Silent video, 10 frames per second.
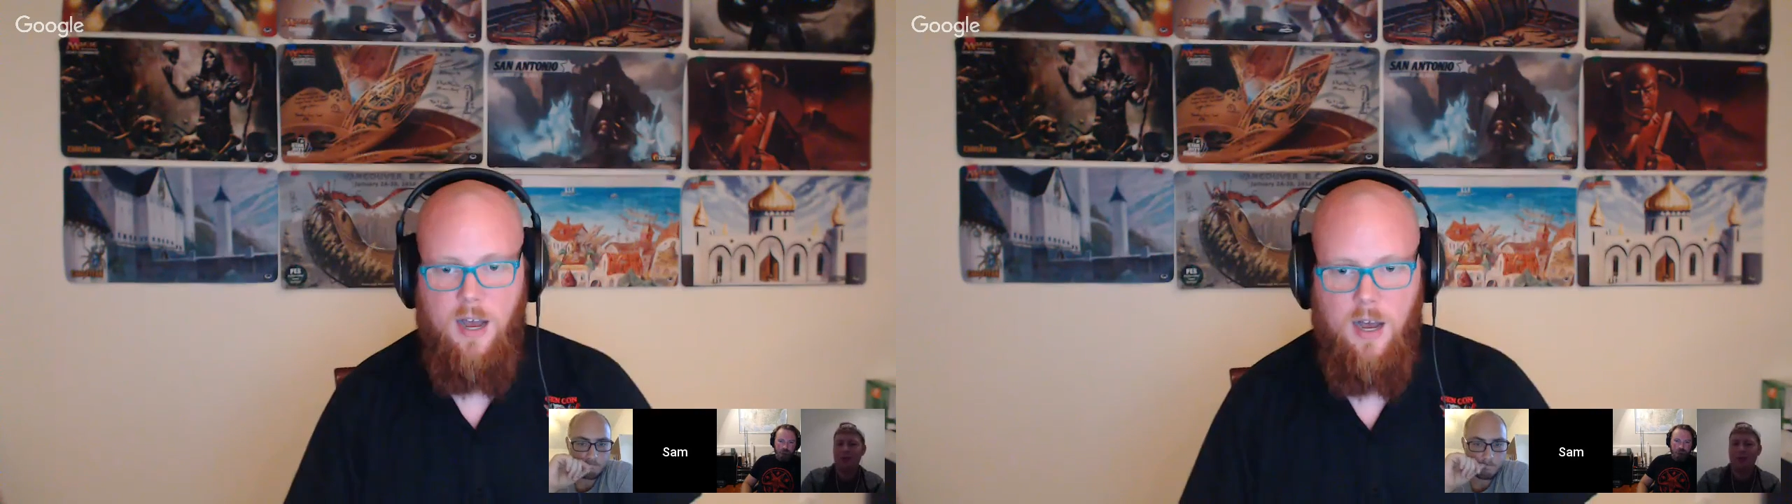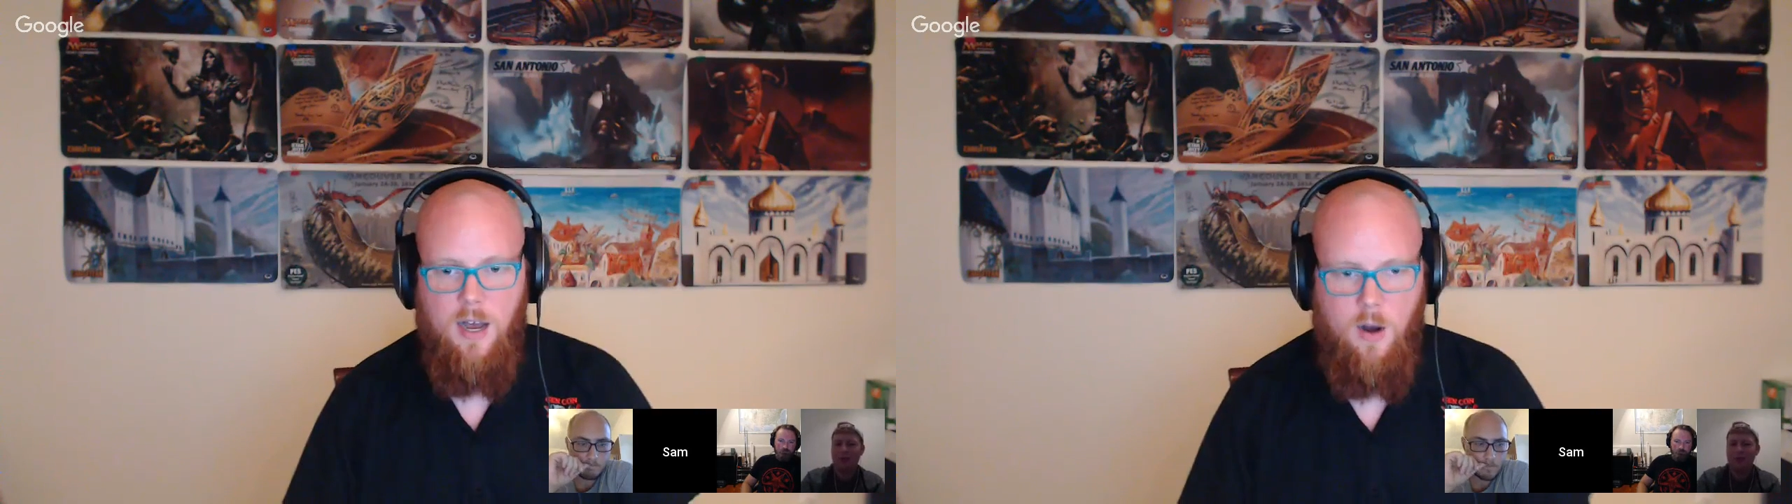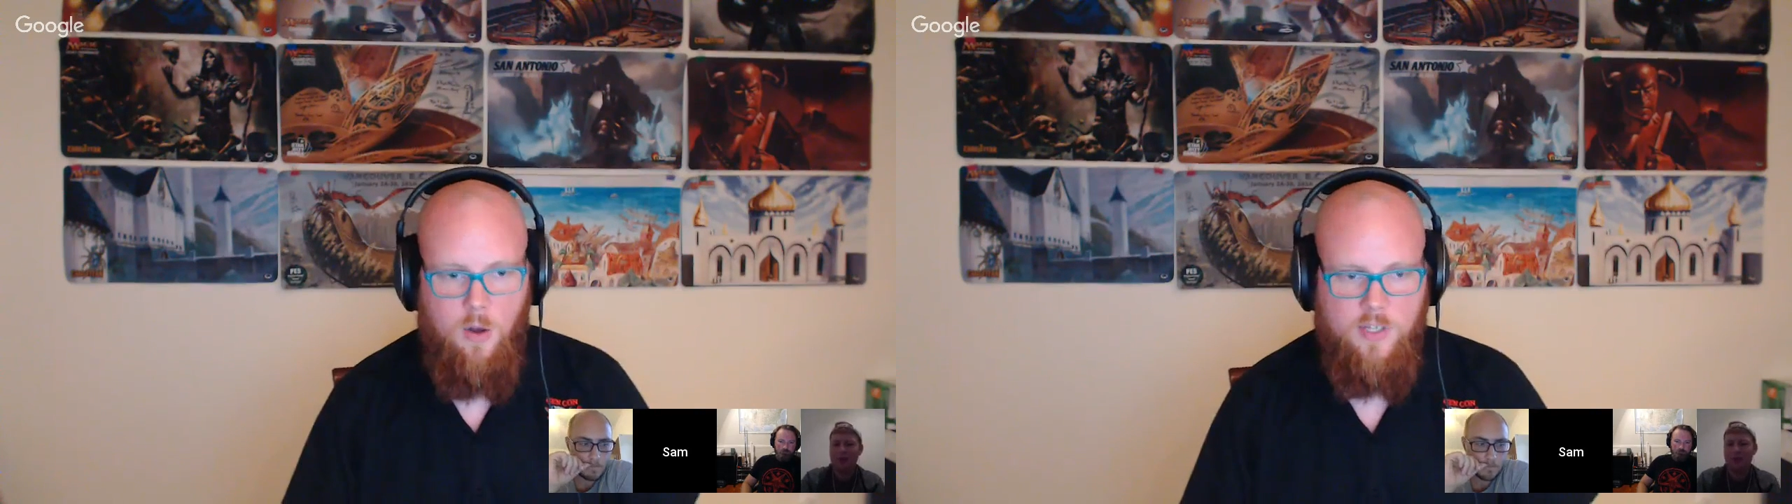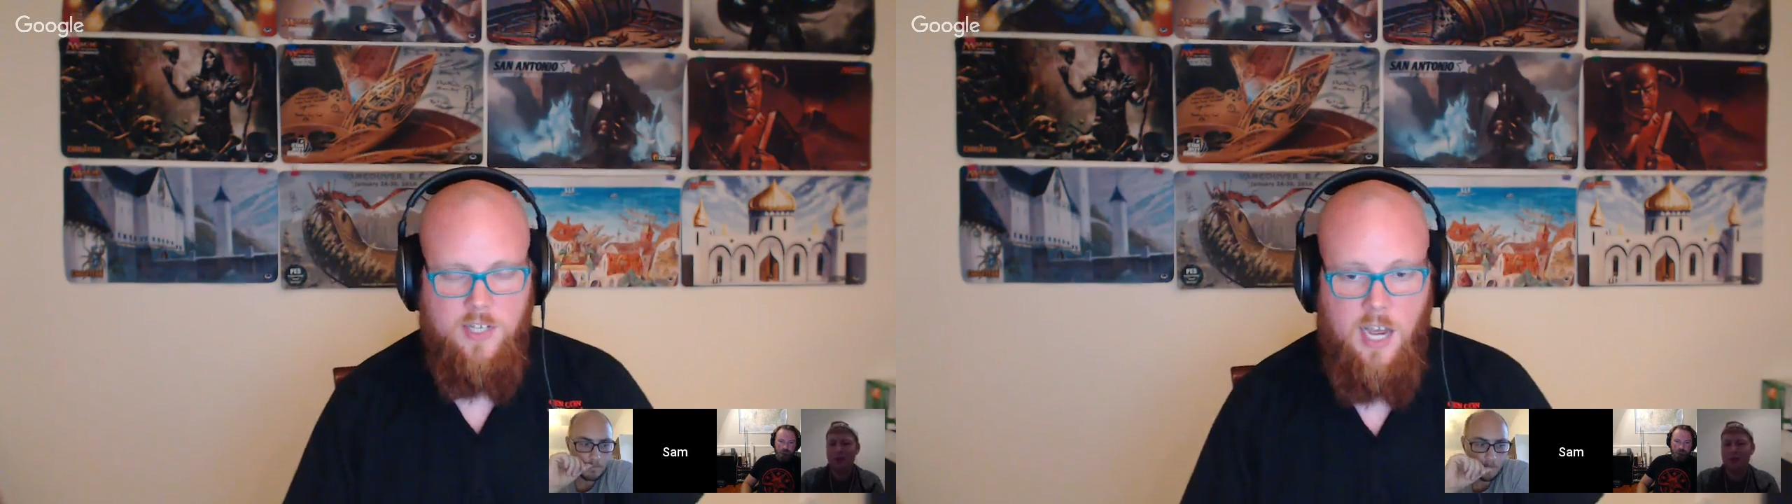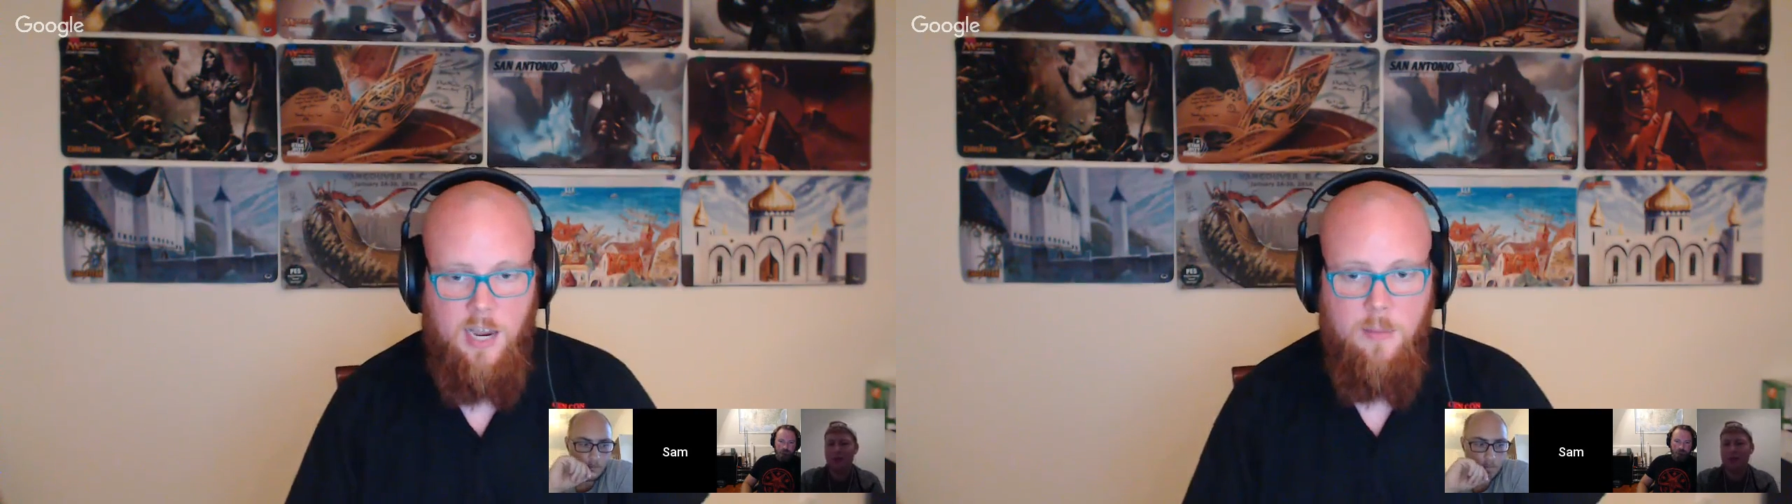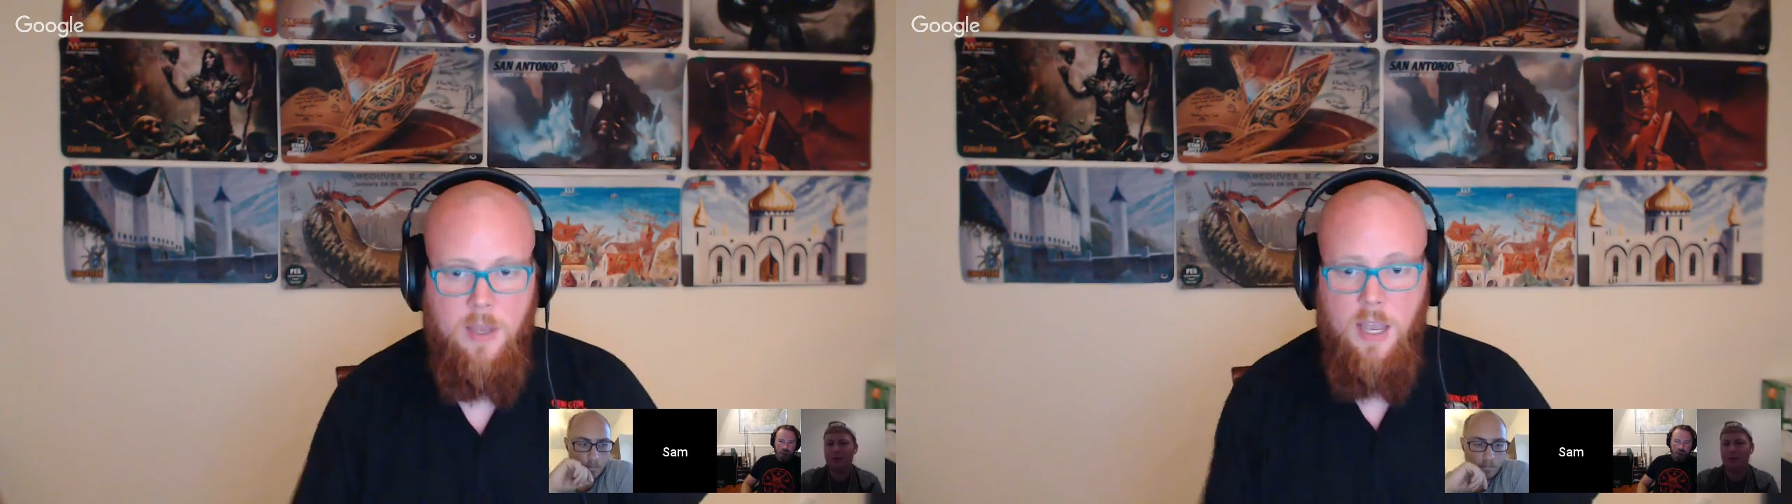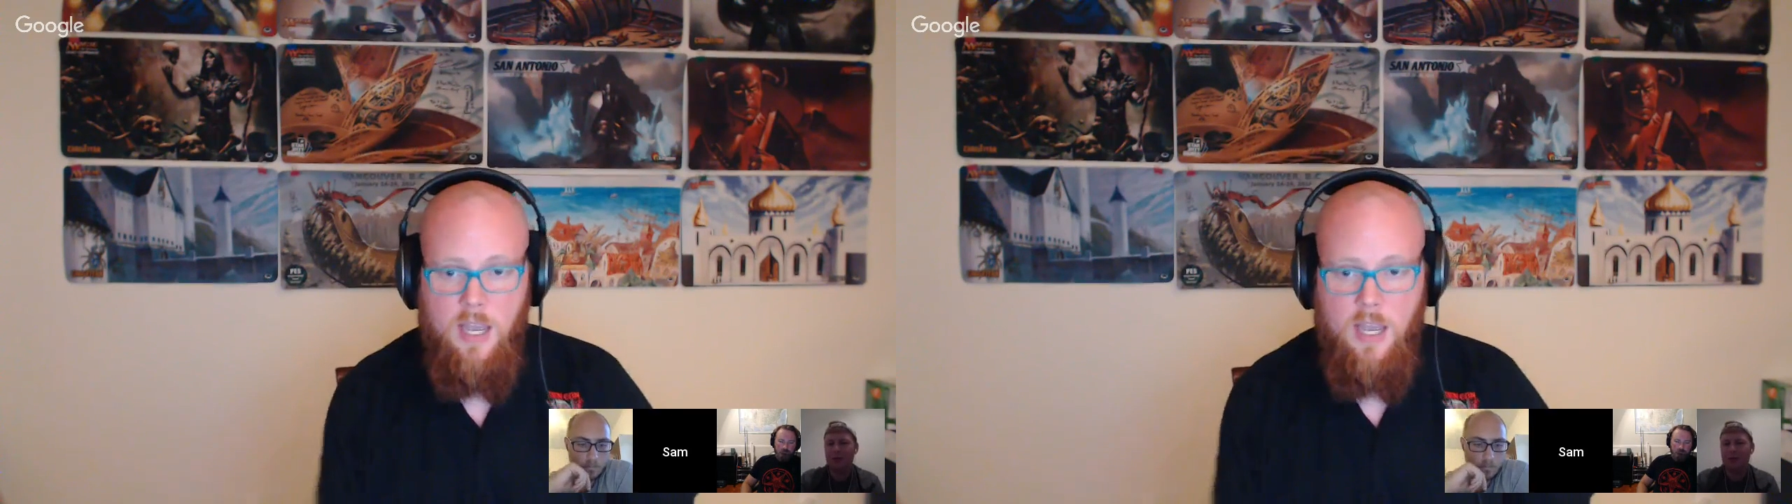all the time.